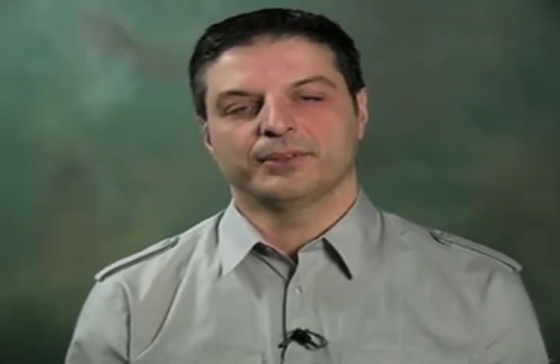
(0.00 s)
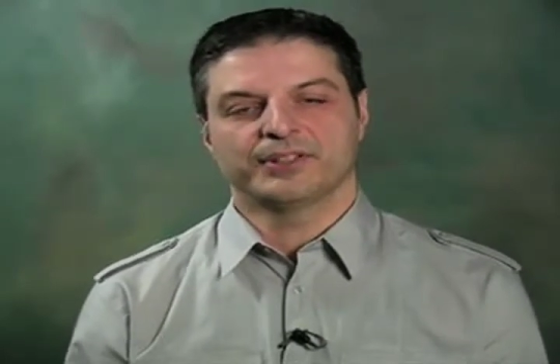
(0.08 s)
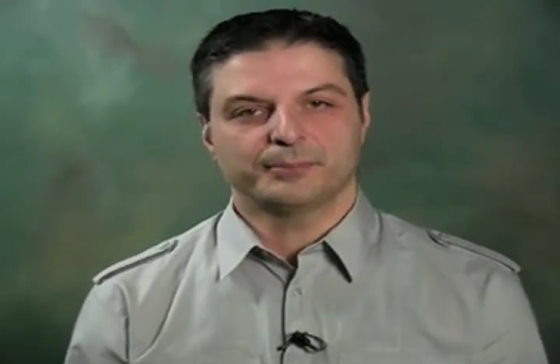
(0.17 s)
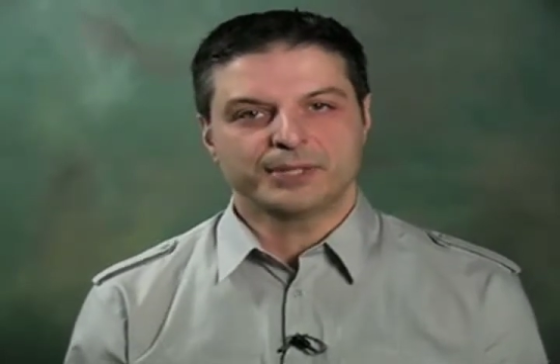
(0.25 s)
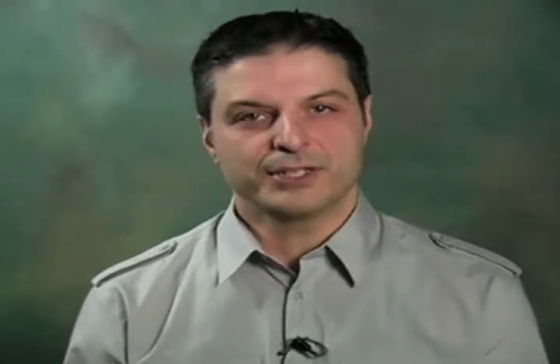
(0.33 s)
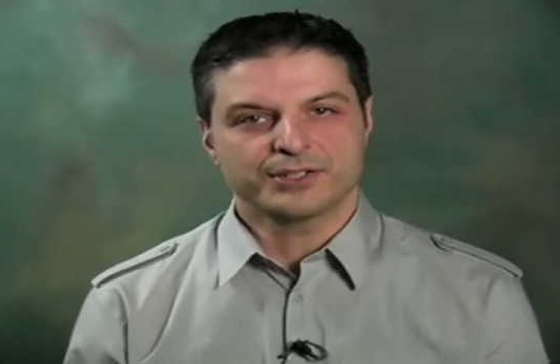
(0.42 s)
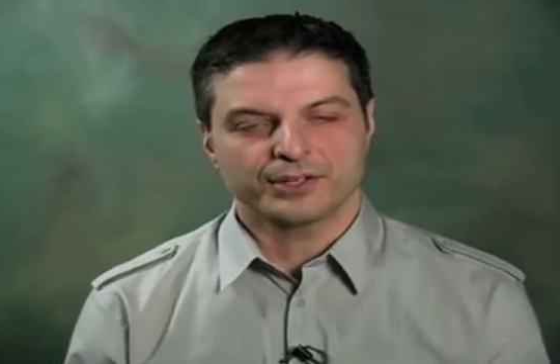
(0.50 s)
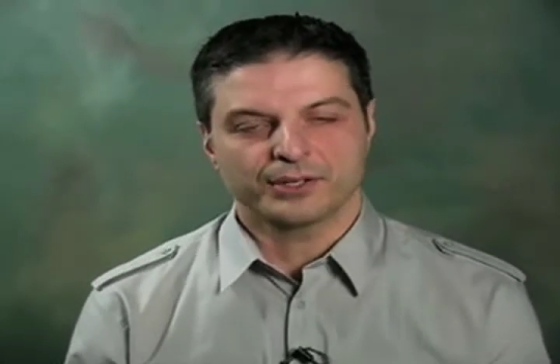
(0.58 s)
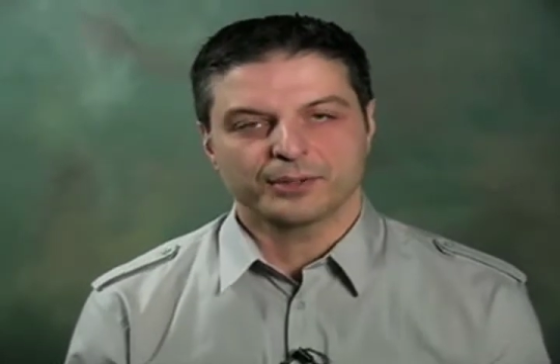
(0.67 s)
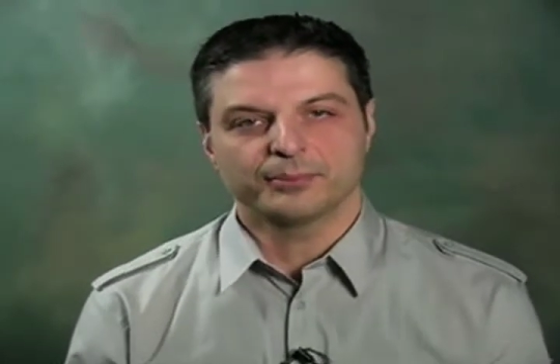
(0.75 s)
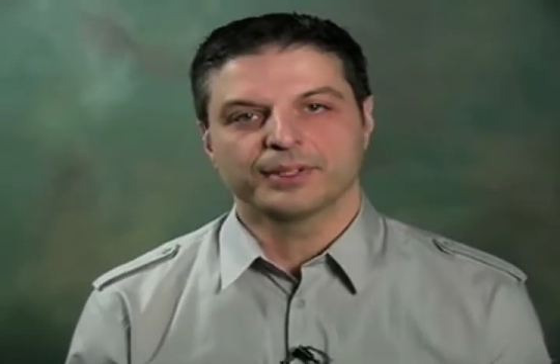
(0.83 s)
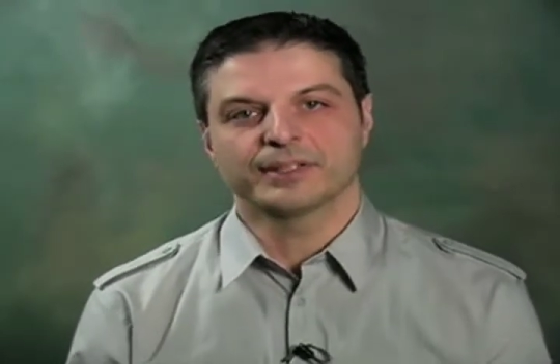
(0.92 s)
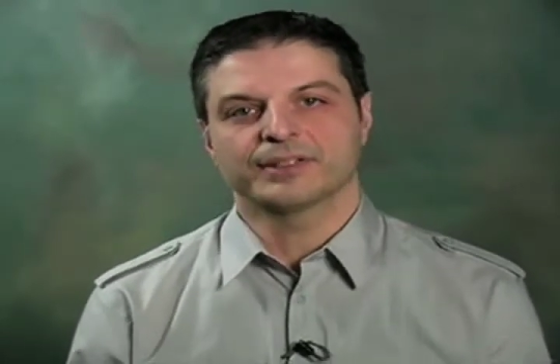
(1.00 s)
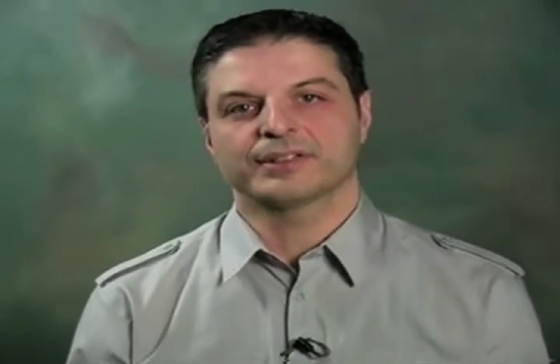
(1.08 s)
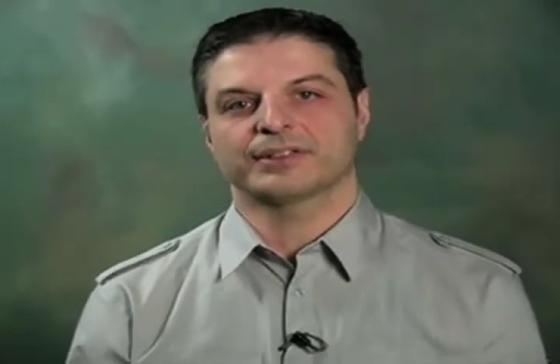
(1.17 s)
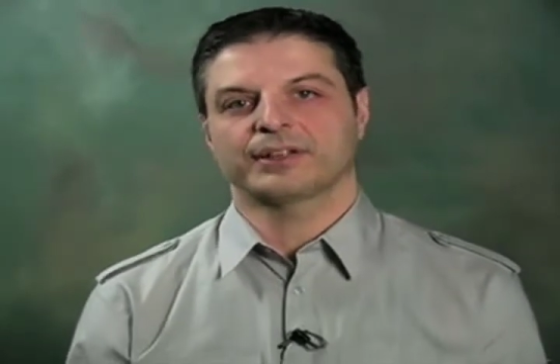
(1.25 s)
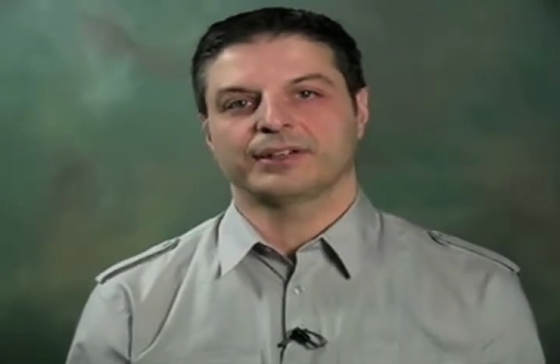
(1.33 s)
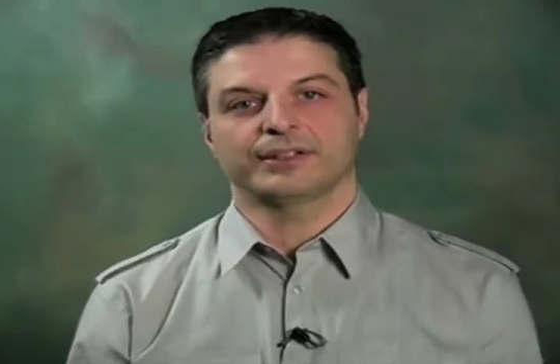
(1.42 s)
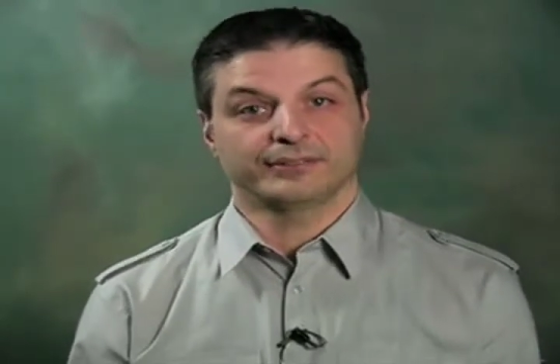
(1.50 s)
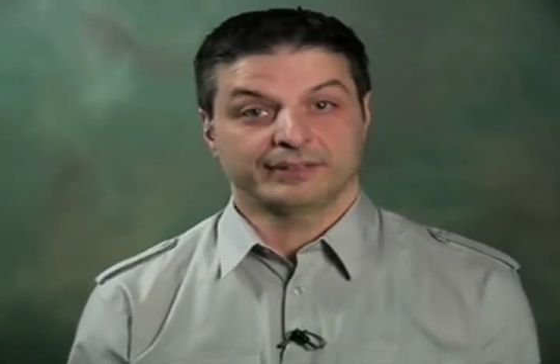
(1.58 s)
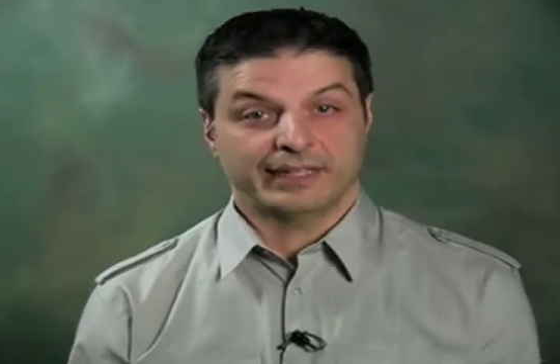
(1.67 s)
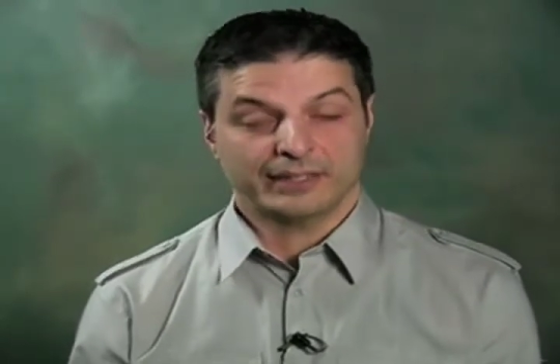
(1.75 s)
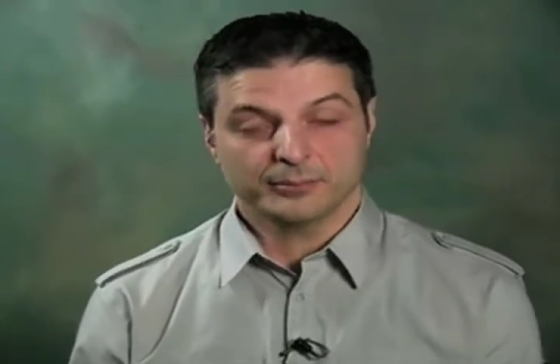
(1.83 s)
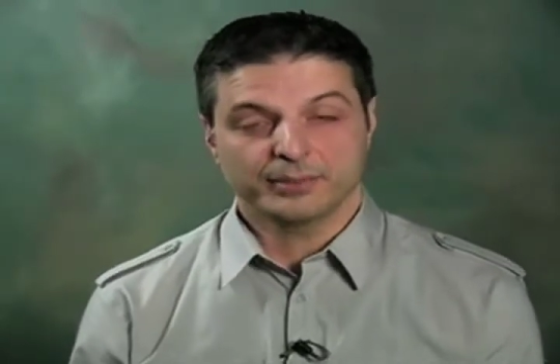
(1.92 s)
the speech therapist on a
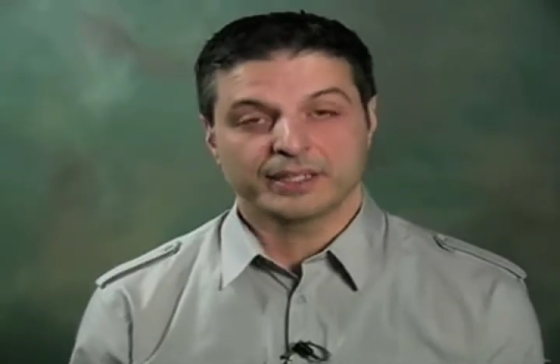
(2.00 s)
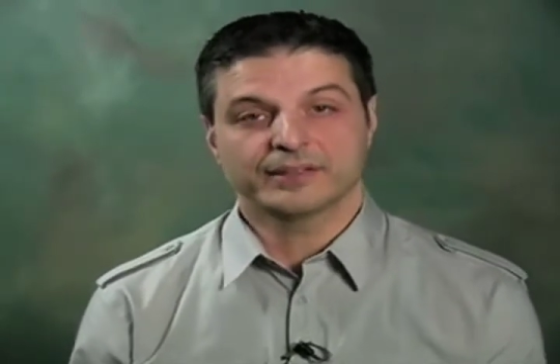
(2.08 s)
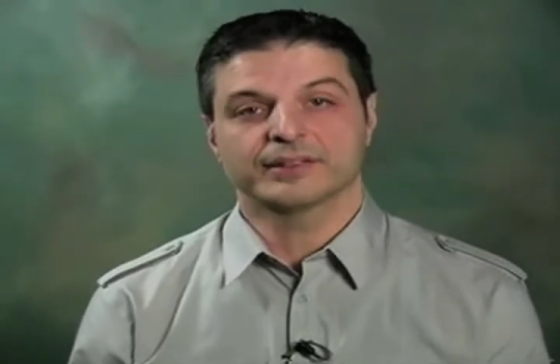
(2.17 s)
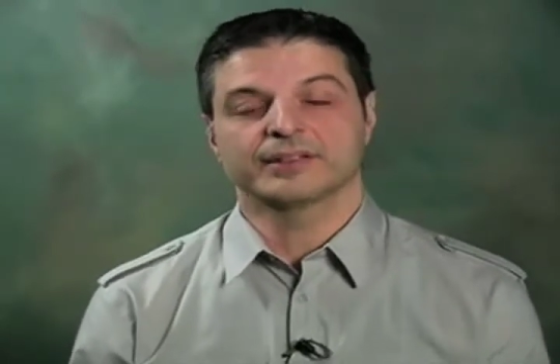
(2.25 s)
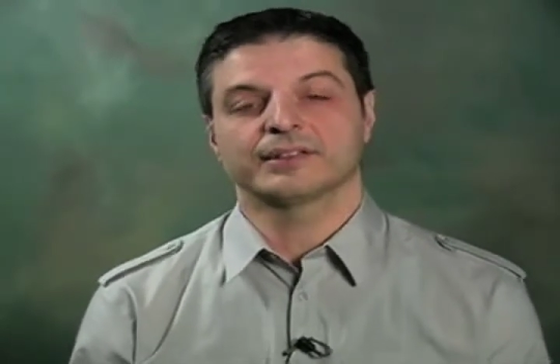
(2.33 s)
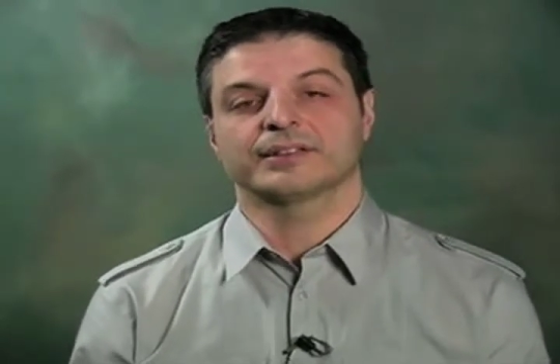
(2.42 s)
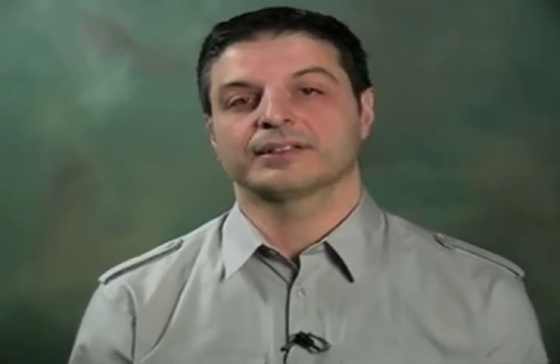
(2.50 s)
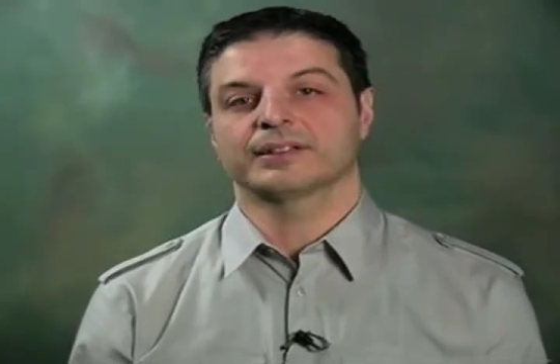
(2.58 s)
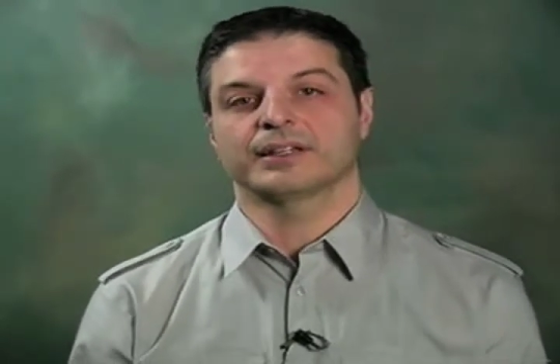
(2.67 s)
daily basis,